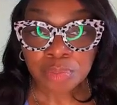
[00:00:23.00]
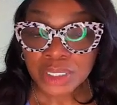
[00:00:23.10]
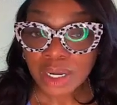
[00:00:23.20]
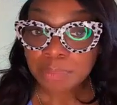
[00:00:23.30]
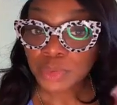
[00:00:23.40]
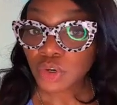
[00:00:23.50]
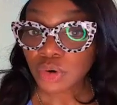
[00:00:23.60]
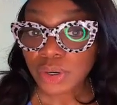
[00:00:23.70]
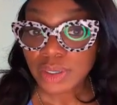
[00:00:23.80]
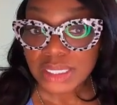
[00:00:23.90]
put up
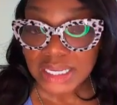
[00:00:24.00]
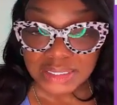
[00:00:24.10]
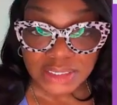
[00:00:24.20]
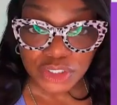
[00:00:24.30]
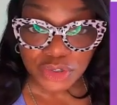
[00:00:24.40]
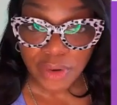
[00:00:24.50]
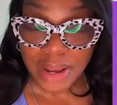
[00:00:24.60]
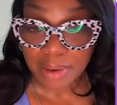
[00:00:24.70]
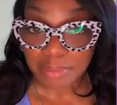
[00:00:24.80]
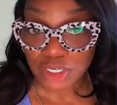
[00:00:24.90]
your
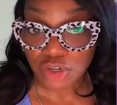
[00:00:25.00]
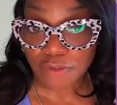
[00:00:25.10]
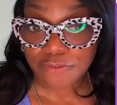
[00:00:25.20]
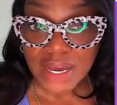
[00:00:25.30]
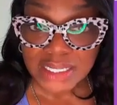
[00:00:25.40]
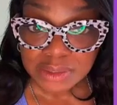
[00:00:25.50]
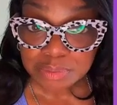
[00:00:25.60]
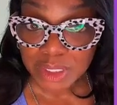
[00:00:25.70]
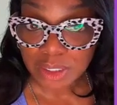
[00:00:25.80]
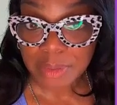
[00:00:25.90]
Instagram and your
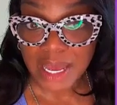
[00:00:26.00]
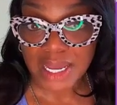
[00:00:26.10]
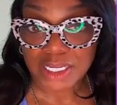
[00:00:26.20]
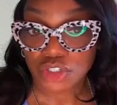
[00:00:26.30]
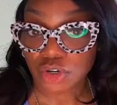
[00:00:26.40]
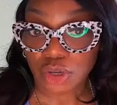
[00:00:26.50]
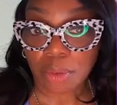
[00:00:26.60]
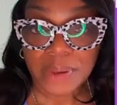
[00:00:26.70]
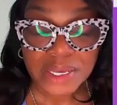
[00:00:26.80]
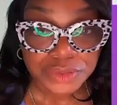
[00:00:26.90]
Facebook page or
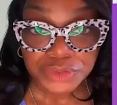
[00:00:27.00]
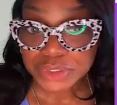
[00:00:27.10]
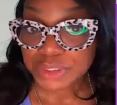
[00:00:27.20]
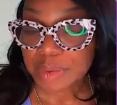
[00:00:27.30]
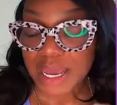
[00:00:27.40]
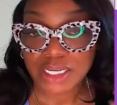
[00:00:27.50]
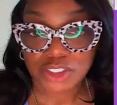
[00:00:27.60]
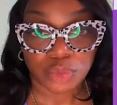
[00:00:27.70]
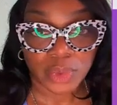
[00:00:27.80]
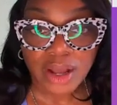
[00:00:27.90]
your Pinterest
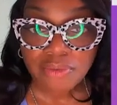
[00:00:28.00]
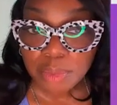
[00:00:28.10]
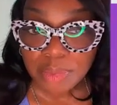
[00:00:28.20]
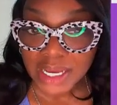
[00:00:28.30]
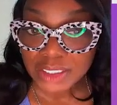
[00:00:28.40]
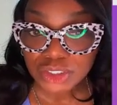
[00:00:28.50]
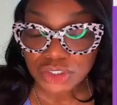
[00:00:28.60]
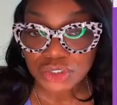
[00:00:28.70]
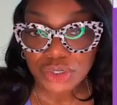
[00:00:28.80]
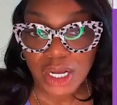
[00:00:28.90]
page or whatever
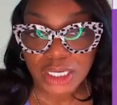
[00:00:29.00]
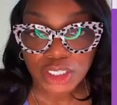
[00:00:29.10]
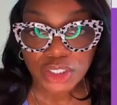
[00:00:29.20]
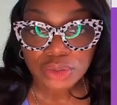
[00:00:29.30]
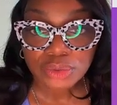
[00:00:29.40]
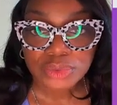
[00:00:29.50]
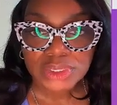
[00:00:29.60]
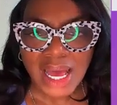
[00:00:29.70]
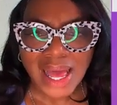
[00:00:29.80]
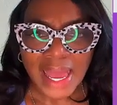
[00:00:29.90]
pages you're going to
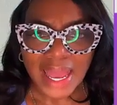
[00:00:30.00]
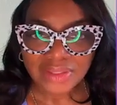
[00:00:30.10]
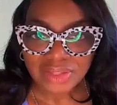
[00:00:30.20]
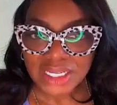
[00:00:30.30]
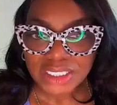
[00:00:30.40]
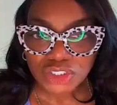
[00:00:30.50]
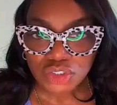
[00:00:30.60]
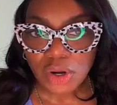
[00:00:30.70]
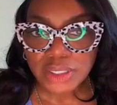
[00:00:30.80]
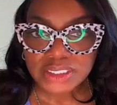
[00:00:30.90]
use, and then
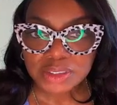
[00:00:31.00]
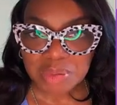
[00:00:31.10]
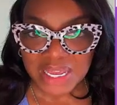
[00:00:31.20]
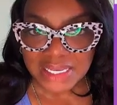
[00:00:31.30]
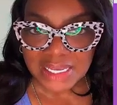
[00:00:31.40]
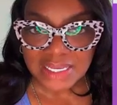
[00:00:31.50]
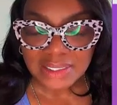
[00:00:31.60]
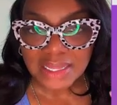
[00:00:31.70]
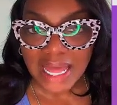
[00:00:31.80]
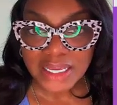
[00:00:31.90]
start
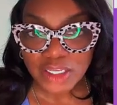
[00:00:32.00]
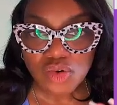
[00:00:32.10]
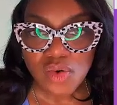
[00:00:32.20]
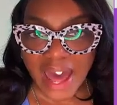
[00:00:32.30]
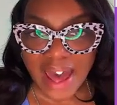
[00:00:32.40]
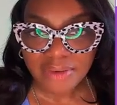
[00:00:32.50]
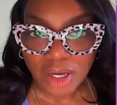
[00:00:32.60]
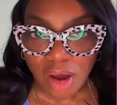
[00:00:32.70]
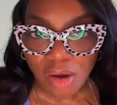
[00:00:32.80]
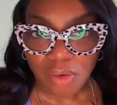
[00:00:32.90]
speaking like you have
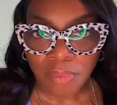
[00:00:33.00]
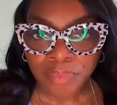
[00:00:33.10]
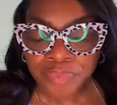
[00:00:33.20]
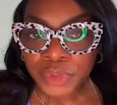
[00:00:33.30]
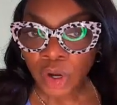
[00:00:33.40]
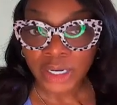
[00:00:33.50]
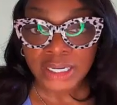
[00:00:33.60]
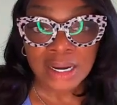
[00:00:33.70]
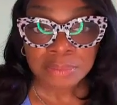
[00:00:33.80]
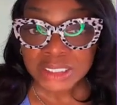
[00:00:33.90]
a home or
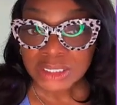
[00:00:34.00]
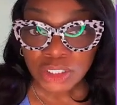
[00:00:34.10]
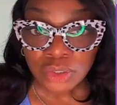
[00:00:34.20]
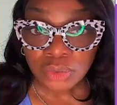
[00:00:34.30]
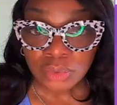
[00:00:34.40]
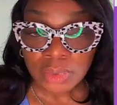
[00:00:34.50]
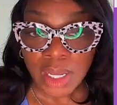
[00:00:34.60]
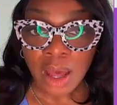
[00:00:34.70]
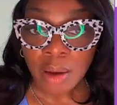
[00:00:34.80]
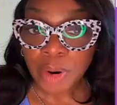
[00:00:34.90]
coming soon.
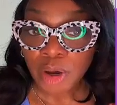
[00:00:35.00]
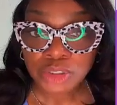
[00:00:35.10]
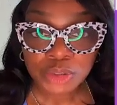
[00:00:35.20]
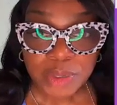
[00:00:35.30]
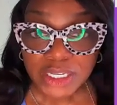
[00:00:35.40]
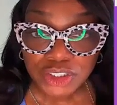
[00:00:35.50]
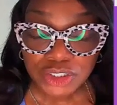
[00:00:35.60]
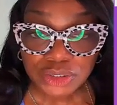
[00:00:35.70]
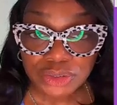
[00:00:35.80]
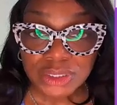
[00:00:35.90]
Post
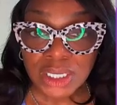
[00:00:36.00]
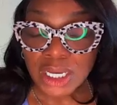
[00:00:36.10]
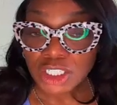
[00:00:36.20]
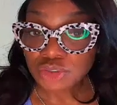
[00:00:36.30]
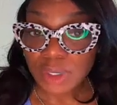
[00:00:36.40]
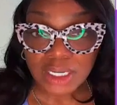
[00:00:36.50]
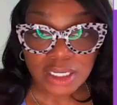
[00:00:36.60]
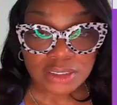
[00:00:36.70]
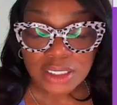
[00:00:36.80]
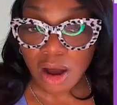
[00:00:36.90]
pictures.
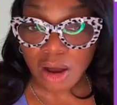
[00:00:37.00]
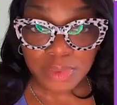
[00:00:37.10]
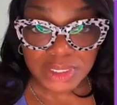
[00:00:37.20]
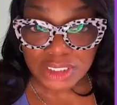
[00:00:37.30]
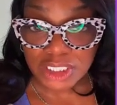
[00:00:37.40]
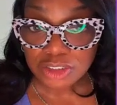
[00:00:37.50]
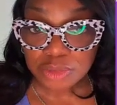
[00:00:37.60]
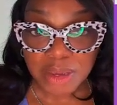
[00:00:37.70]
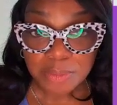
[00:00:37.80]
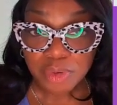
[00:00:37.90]
Sharonica always
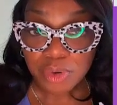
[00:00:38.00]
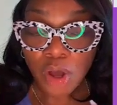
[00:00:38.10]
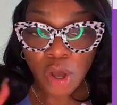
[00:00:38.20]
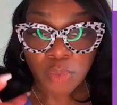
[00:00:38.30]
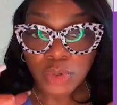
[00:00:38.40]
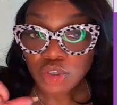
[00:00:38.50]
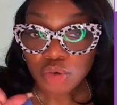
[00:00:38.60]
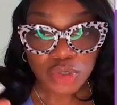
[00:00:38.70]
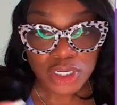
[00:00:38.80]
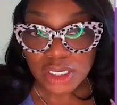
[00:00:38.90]
tells people when
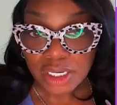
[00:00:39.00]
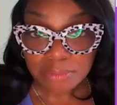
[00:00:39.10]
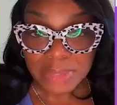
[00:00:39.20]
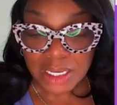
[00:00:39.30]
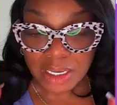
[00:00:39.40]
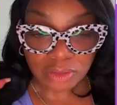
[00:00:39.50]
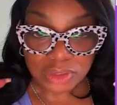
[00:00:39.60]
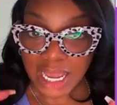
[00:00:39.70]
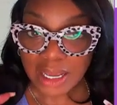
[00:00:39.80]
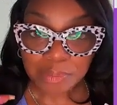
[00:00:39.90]
you cook a meal,
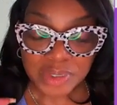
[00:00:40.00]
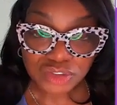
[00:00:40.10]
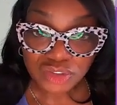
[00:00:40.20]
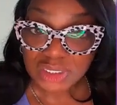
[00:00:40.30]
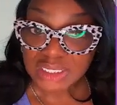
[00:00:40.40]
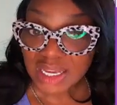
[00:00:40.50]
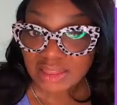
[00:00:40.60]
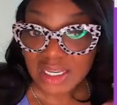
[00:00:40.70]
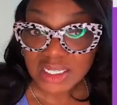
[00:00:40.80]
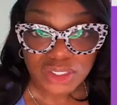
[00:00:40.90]
take a picture and say,
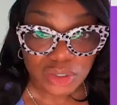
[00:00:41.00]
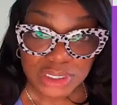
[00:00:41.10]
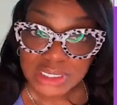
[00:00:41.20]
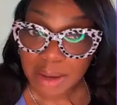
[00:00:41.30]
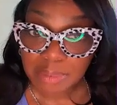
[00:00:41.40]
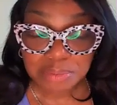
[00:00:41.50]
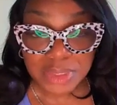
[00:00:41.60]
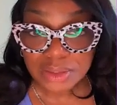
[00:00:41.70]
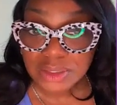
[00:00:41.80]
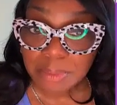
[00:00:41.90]
These are the type of
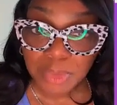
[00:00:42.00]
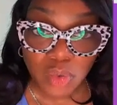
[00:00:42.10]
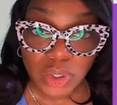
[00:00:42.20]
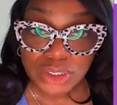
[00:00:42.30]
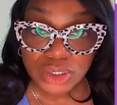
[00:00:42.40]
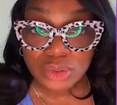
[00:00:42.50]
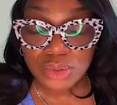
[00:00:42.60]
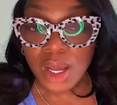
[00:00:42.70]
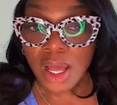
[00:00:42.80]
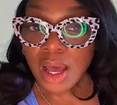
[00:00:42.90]
meals I'm going
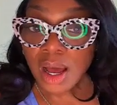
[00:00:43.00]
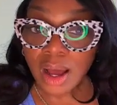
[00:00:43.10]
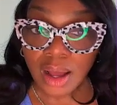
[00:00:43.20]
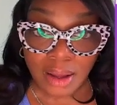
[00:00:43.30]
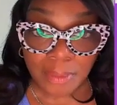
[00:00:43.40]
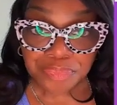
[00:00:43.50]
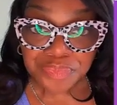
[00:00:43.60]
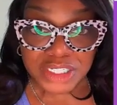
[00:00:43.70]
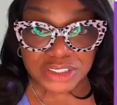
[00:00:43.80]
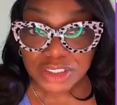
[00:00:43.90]
to um,
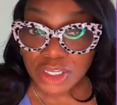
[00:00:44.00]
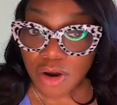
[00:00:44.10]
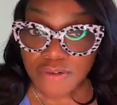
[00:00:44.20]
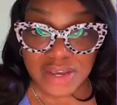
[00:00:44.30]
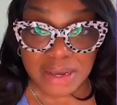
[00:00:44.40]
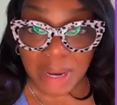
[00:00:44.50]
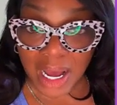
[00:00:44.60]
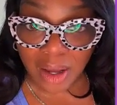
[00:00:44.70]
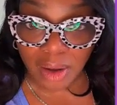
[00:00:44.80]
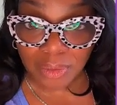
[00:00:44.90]
serve in
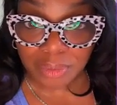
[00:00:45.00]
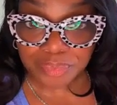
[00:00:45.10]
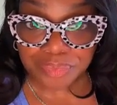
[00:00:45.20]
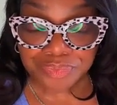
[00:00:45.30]
my home.